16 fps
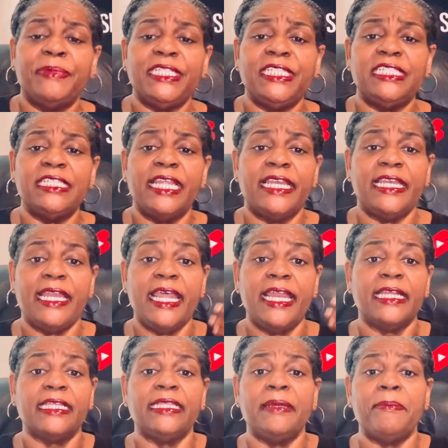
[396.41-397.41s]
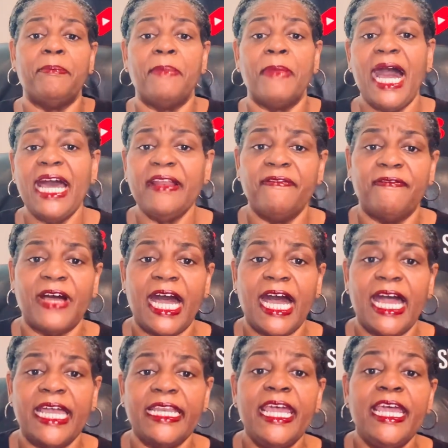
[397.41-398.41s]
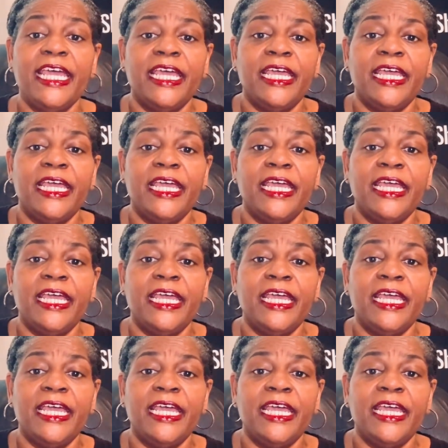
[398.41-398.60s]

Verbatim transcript: be genetically modified,